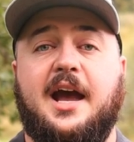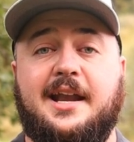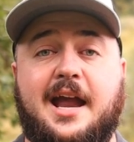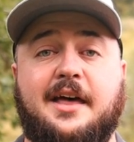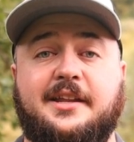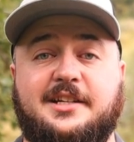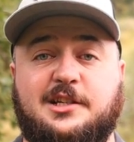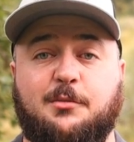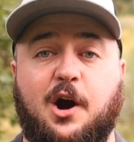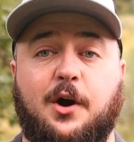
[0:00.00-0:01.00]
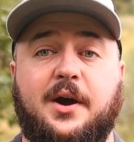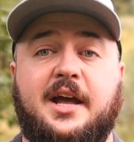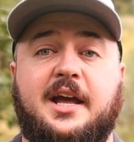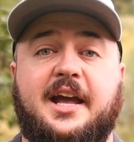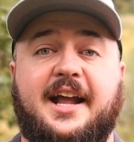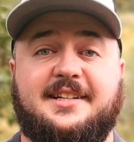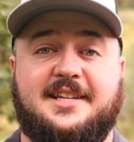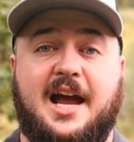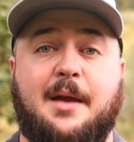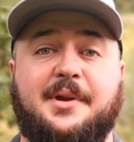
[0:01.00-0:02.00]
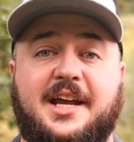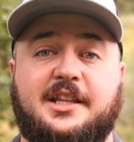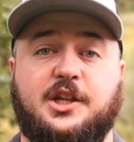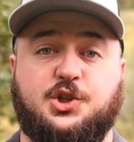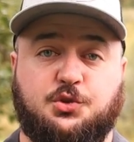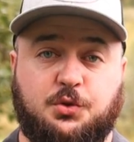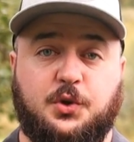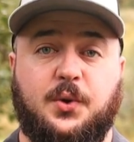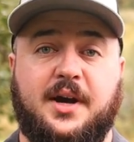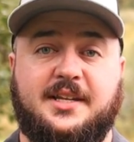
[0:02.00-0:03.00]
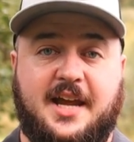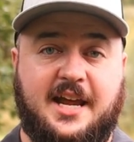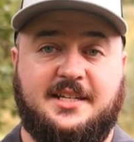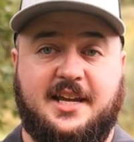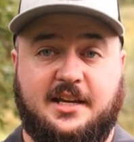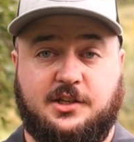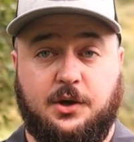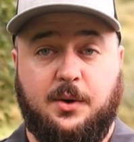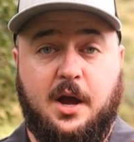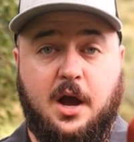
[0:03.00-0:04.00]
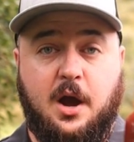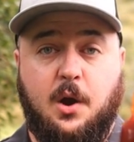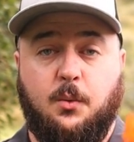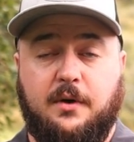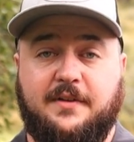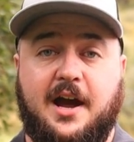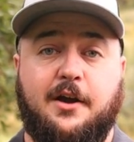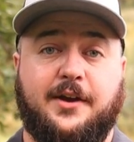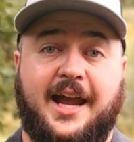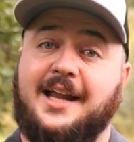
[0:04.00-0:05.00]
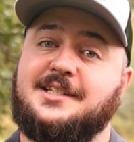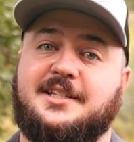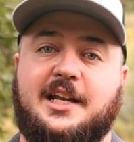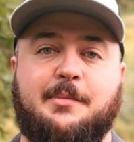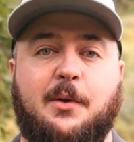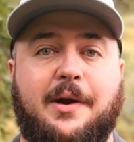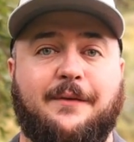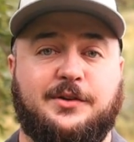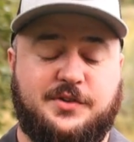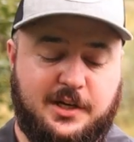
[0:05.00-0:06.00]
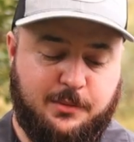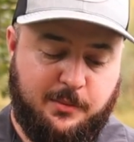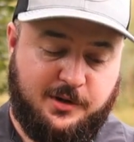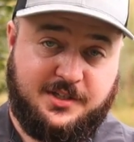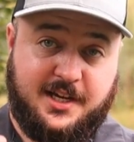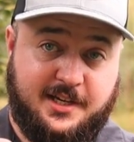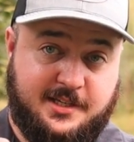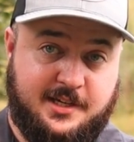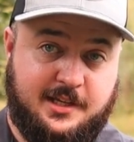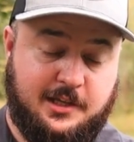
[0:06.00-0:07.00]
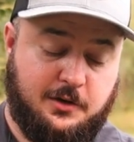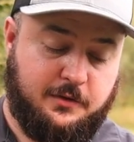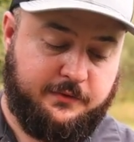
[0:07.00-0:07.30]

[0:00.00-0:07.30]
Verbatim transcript: And now that it's tomorrow, it's time to get the true taste test. So we've got our Kansas City by way of West Virginia barbecue sauce, little